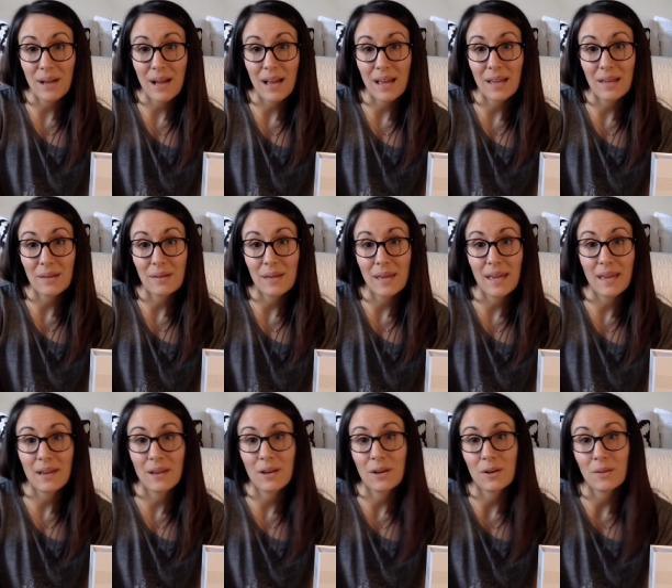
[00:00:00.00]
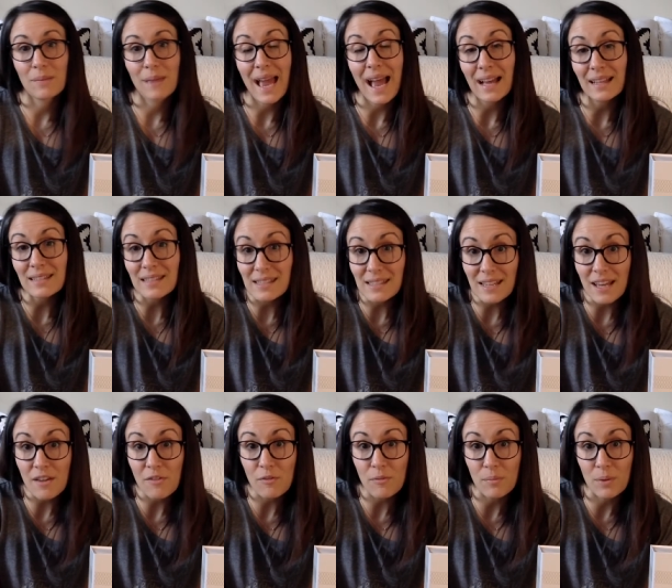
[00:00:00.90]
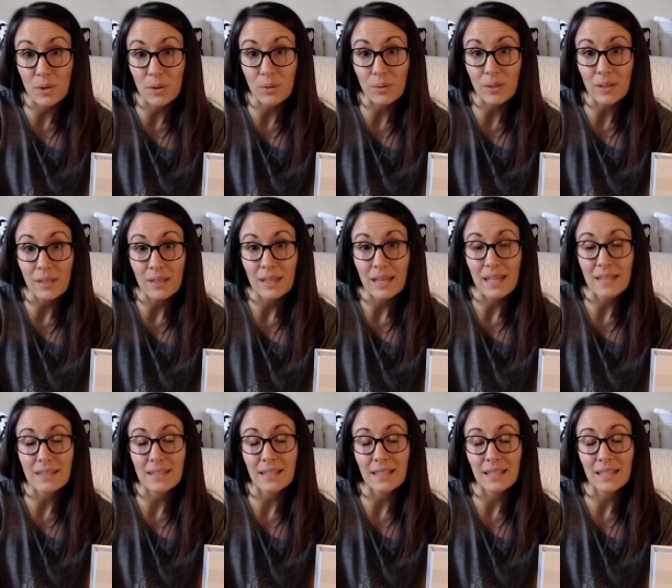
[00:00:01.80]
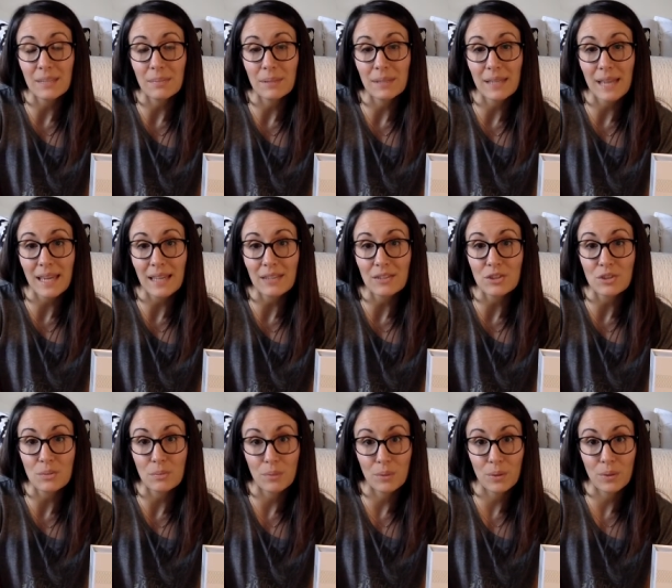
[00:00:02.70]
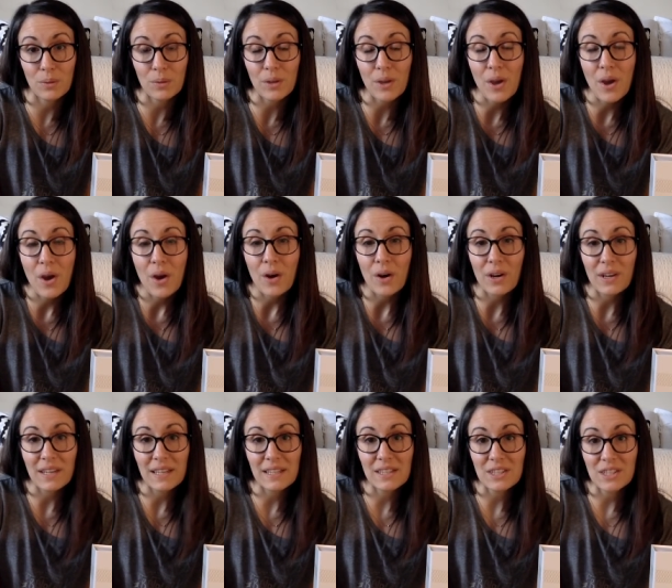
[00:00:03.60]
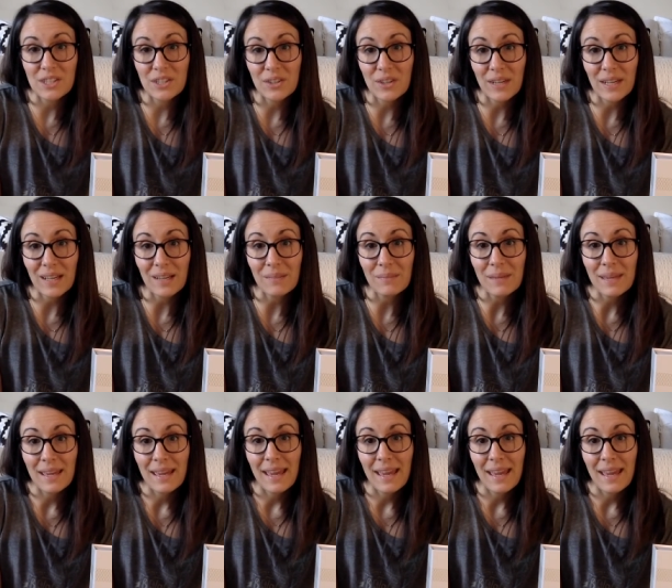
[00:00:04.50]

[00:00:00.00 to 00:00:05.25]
I am at Steph Moon, S T E P H Moon, on Instagram.